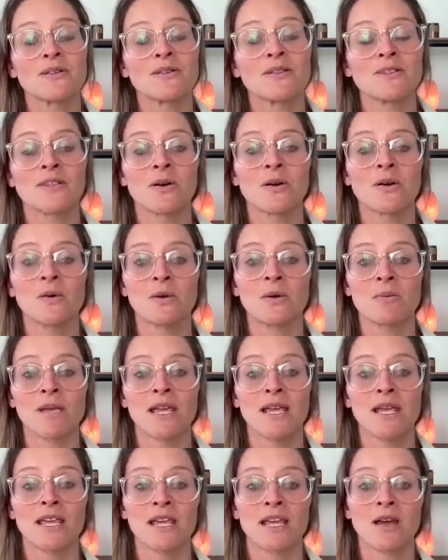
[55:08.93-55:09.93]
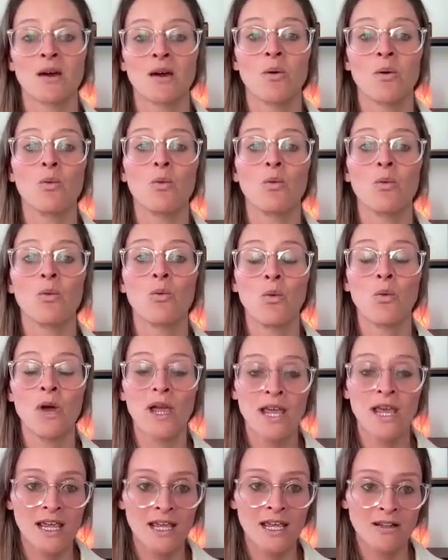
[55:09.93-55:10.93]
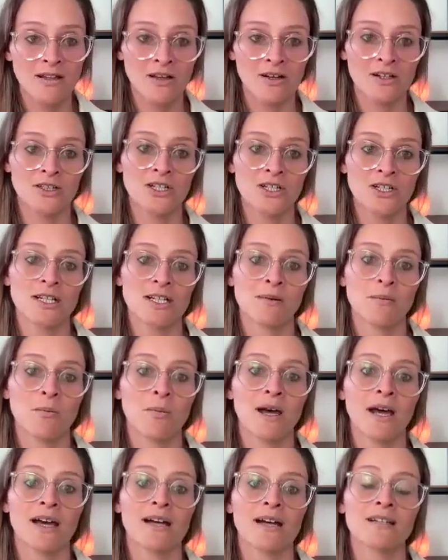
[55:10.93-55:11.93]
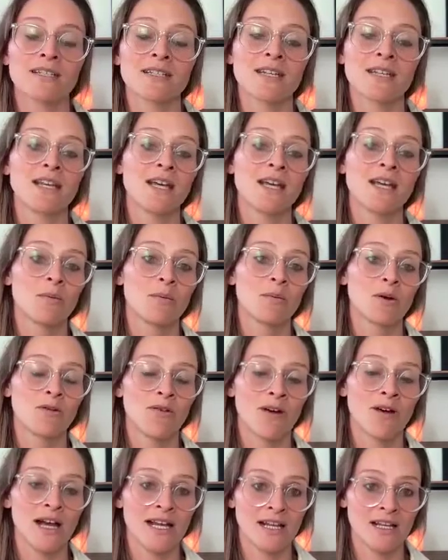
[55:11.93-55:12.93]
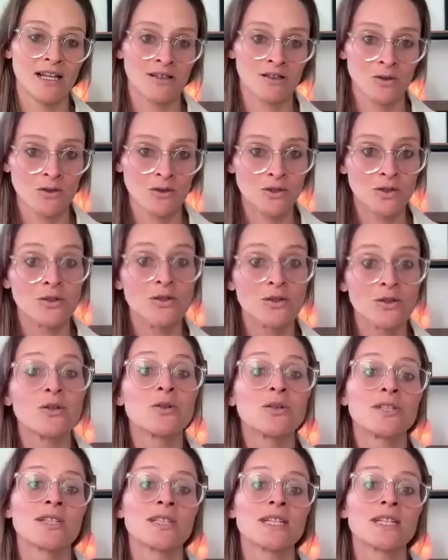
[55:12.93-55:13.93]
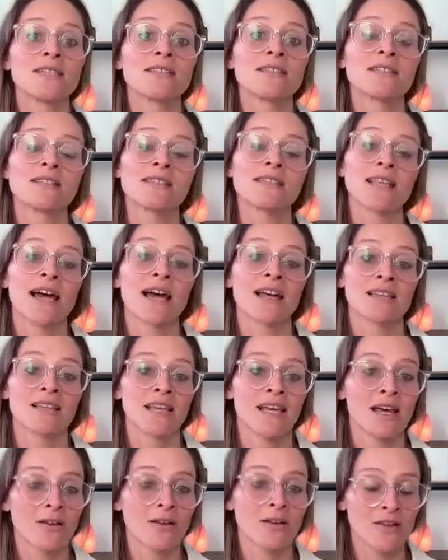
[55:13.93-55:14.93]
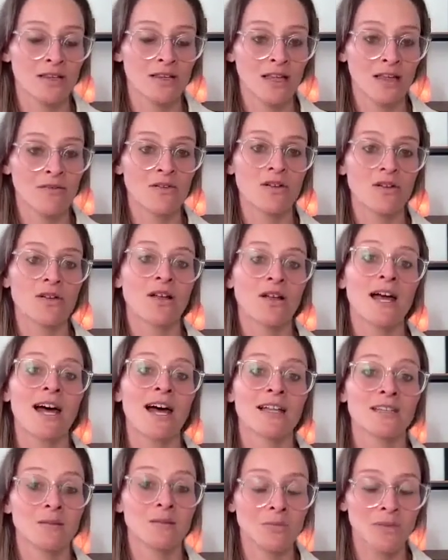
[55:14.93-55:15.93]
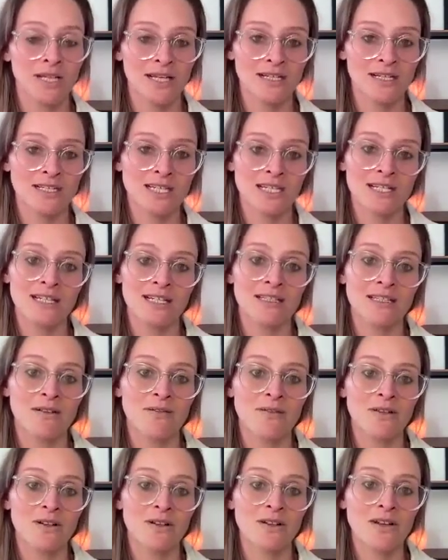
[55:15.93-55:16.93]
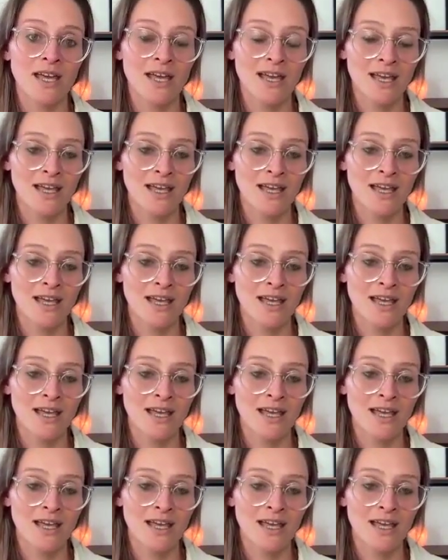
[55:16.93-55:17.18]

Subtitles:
So we're making a way larger impact, providing those solutions at the health level, at the planetary level.